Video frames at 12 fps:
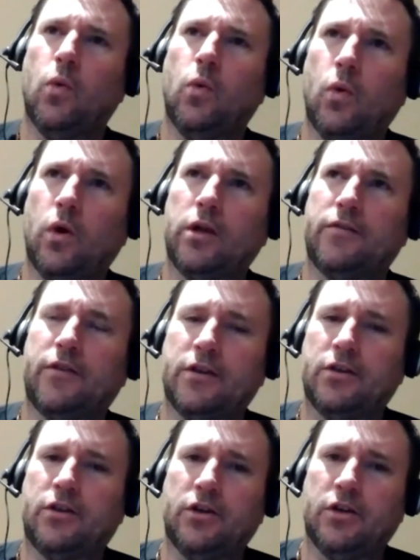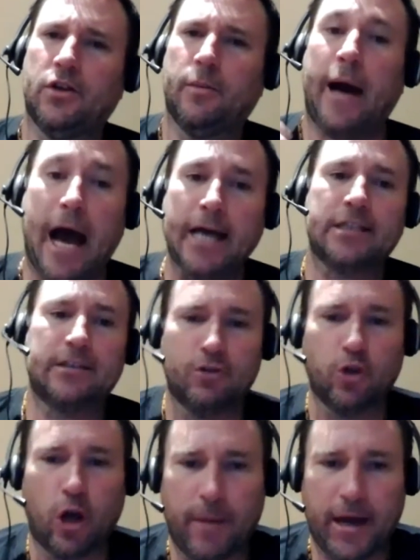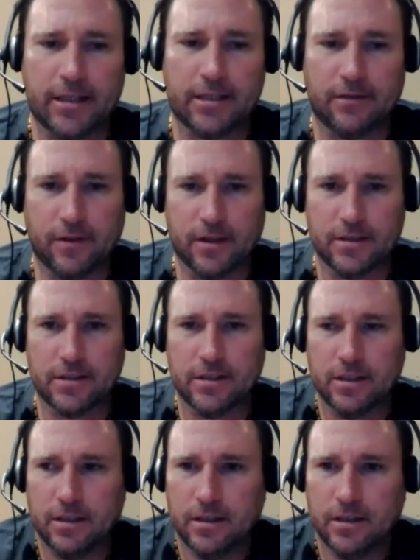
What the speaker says: one of the positive drawbacks of this.